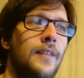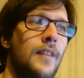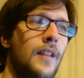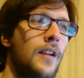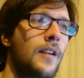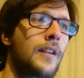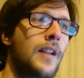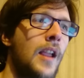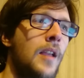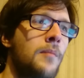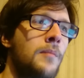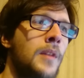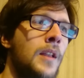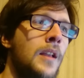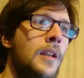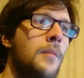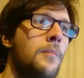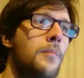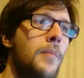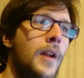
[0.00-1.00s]
their game
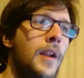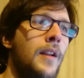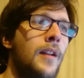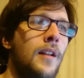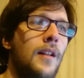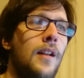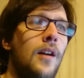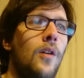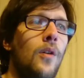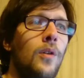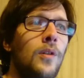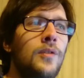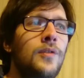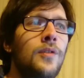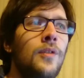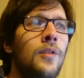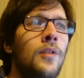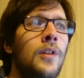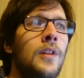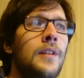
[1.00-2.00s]
but
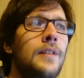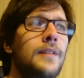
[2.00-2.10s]
also